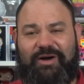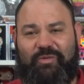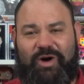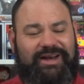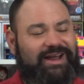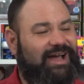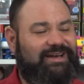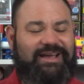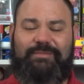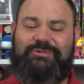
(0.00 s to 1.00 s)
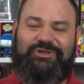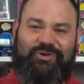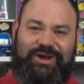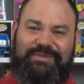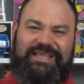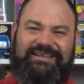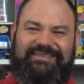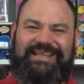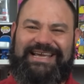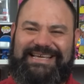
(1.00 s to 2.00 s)
on Whatnot. Come join me. The
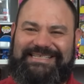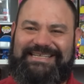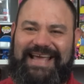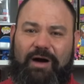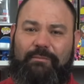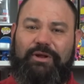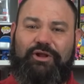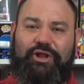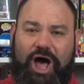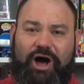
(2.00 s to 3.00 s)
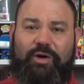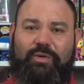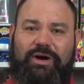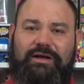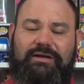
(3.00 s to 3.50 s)
link is down below.